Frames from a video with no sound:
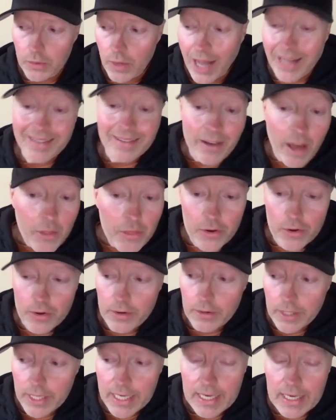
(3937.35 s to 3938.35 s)
Another
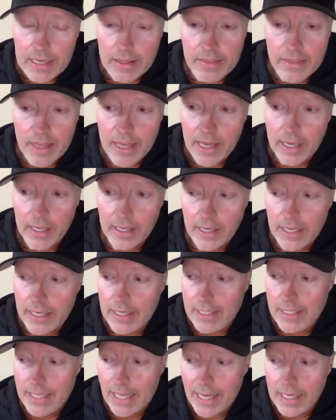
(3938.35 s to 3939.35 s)
key thing
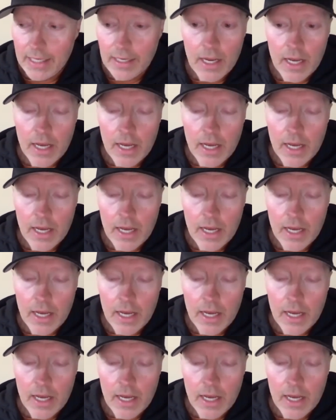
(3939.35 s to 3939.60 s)
is that